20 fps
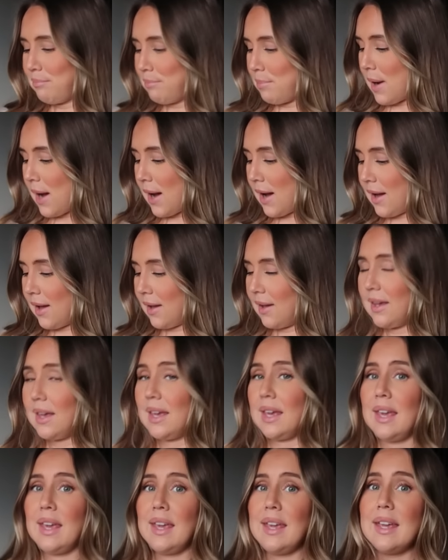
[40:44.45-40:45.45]
but
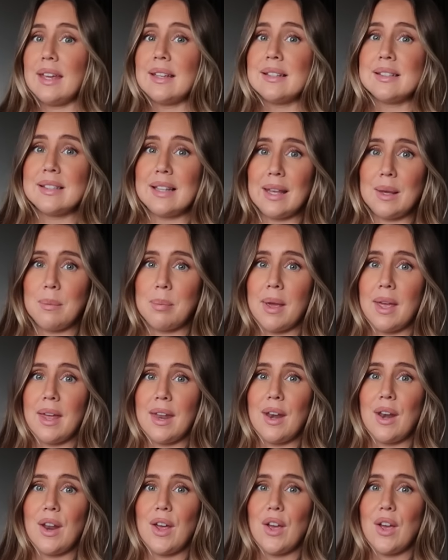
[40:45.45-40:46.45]
he is
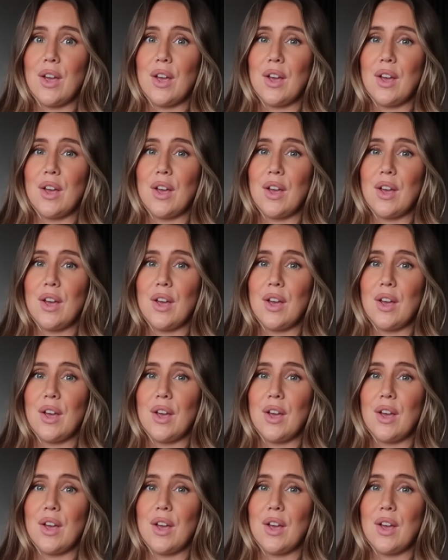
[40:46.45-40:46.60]
sleeping